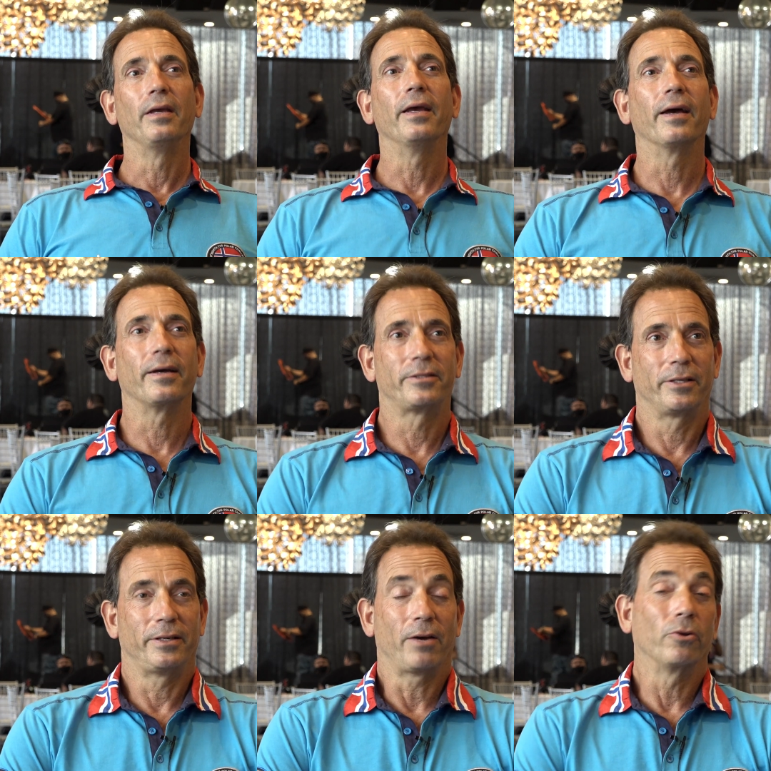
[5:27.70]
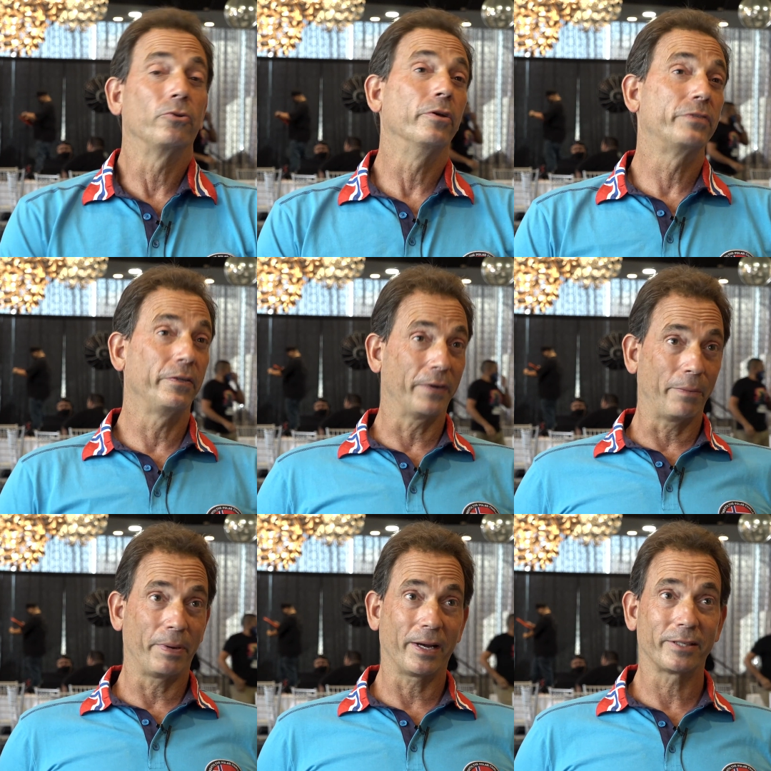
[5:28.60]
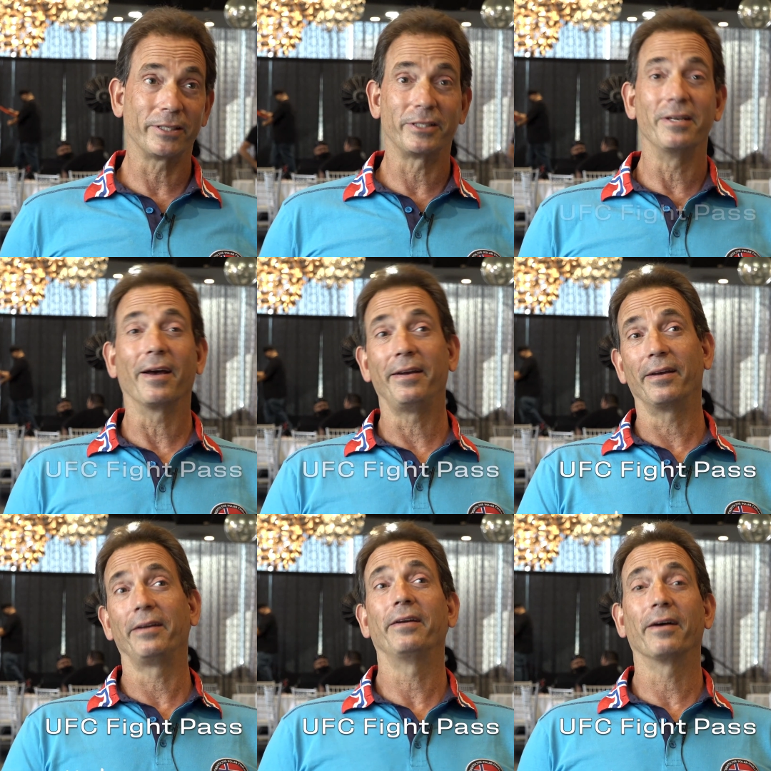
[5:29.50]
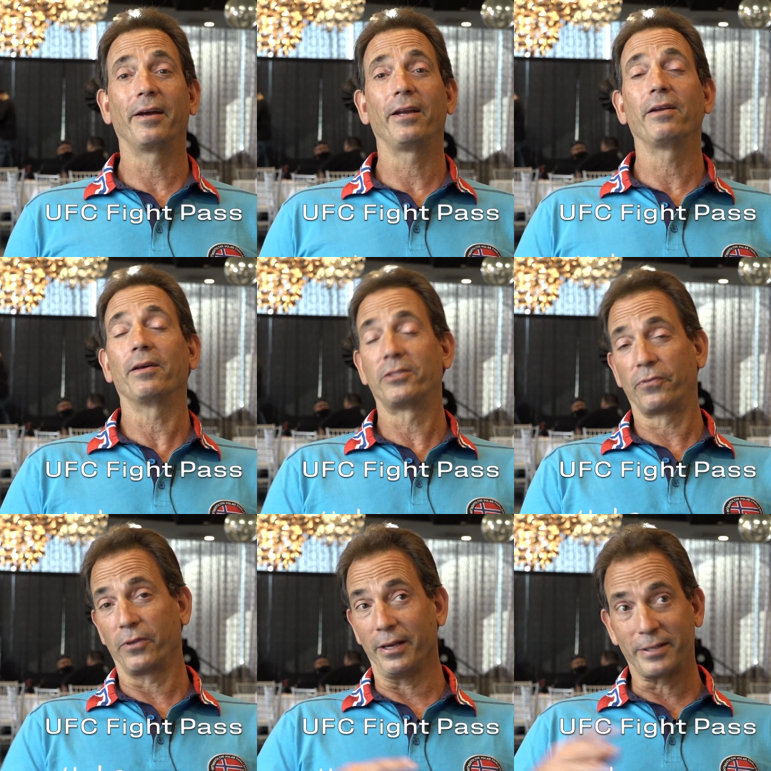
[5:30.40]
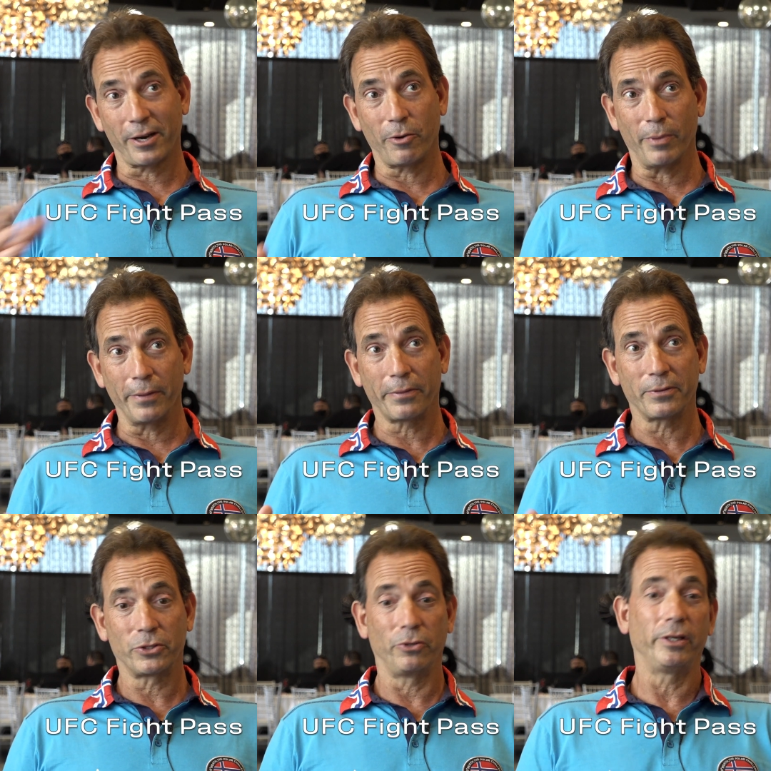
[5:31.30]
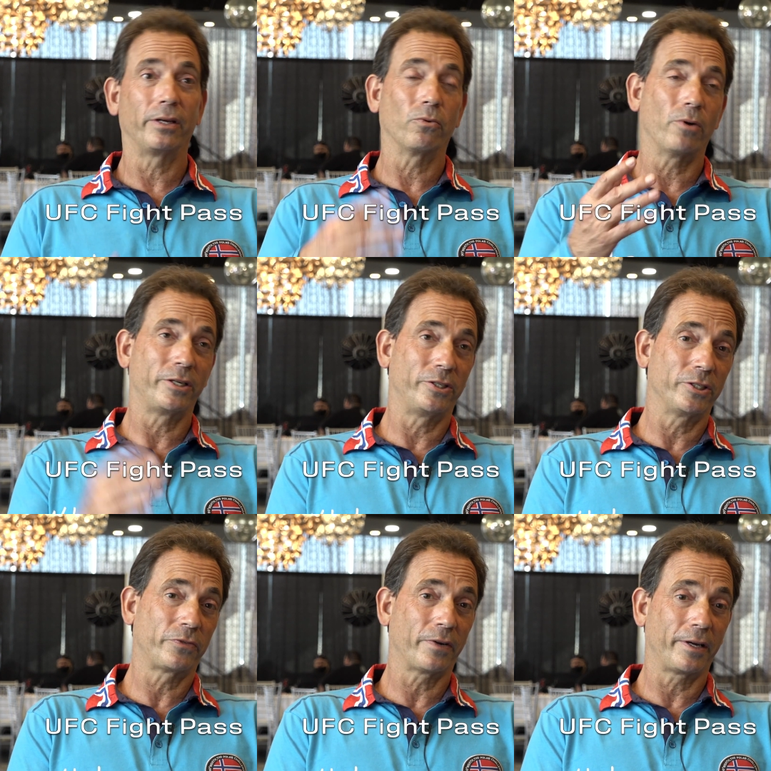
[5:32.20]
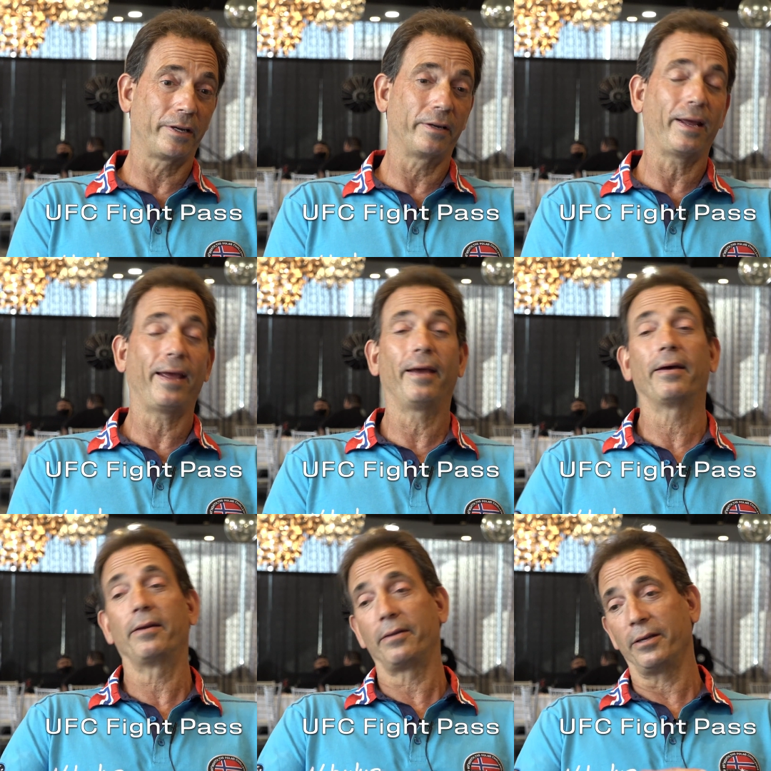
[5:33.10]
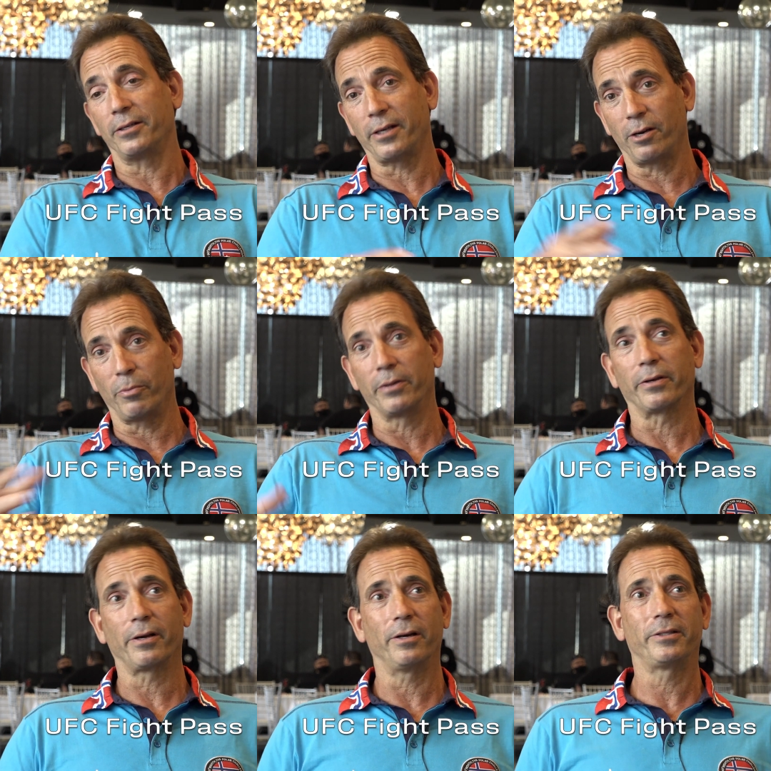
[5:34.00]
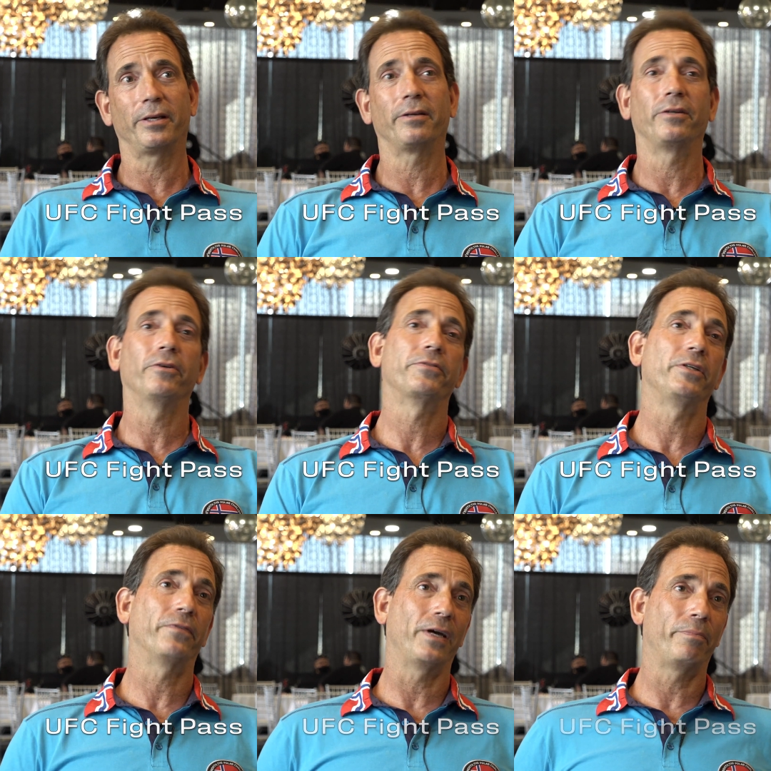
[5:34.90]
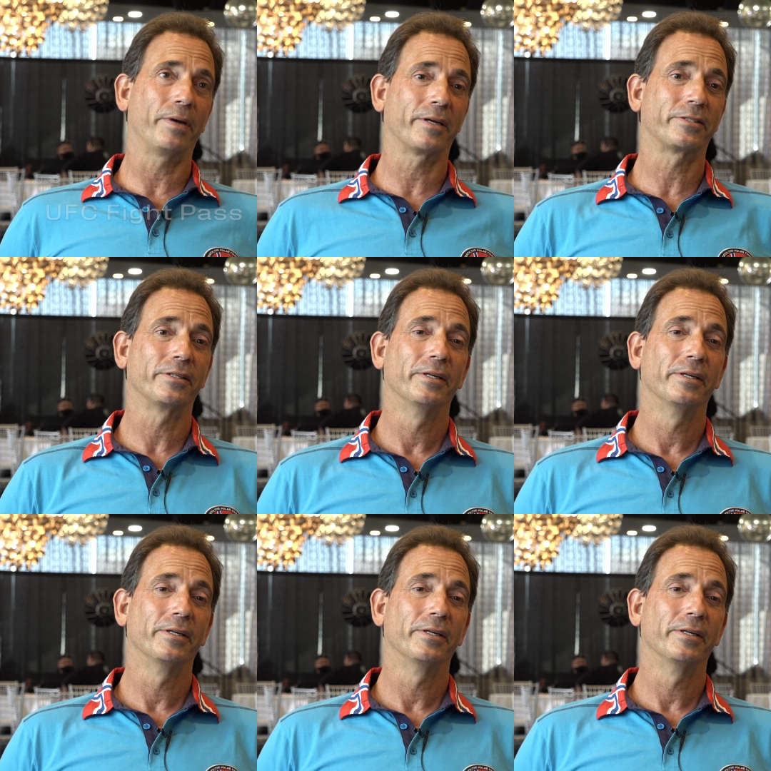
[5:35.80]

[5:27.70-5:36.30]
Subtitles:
Yeah, it's download UFC Fight Pass. It's $9.99. It's for the entire month, so you get to watch this fight and the entire month of content on UFC Fight Pass.